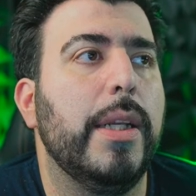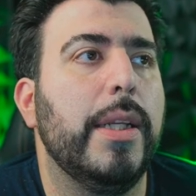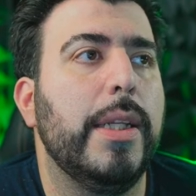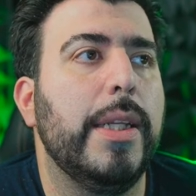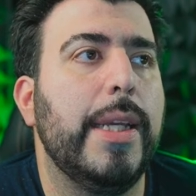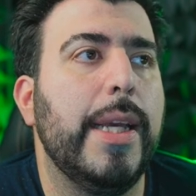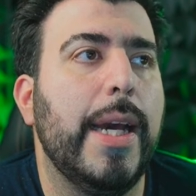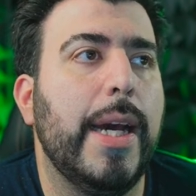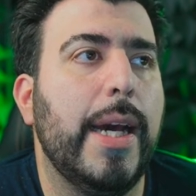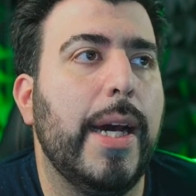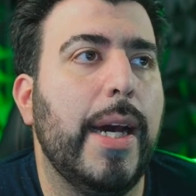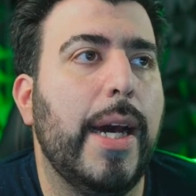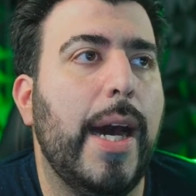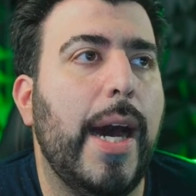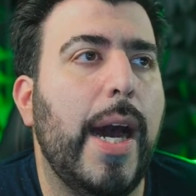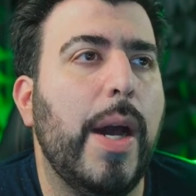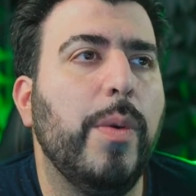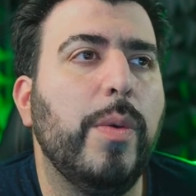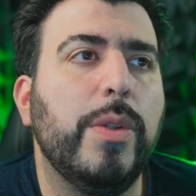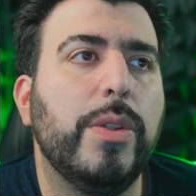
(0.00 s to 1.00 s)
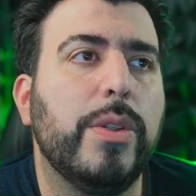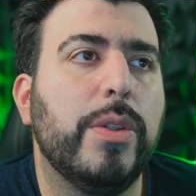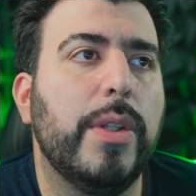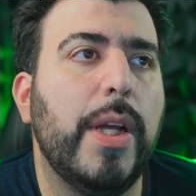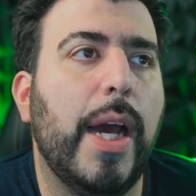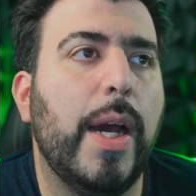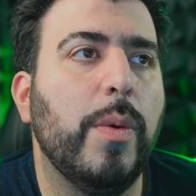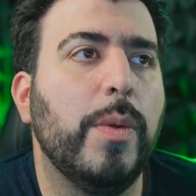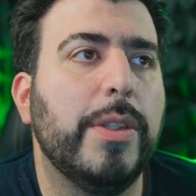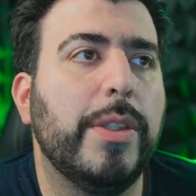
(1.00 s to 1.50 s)
yeah, I would
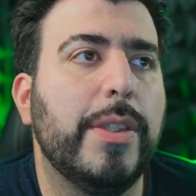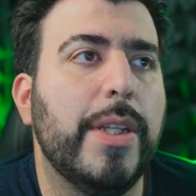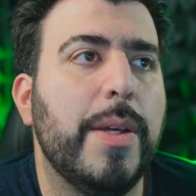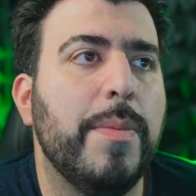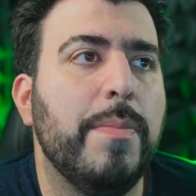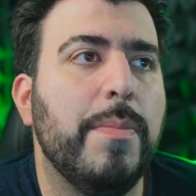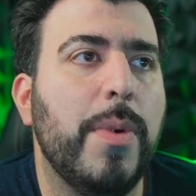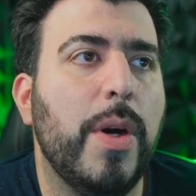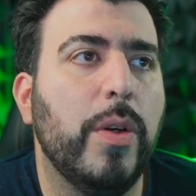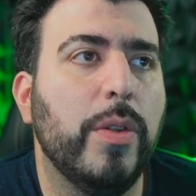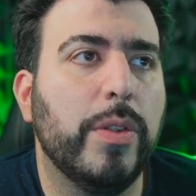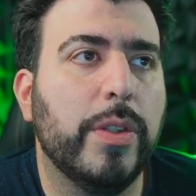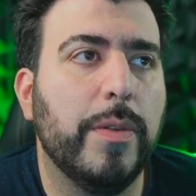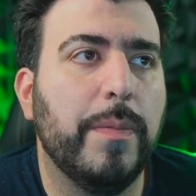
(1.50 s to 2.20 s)
I would say most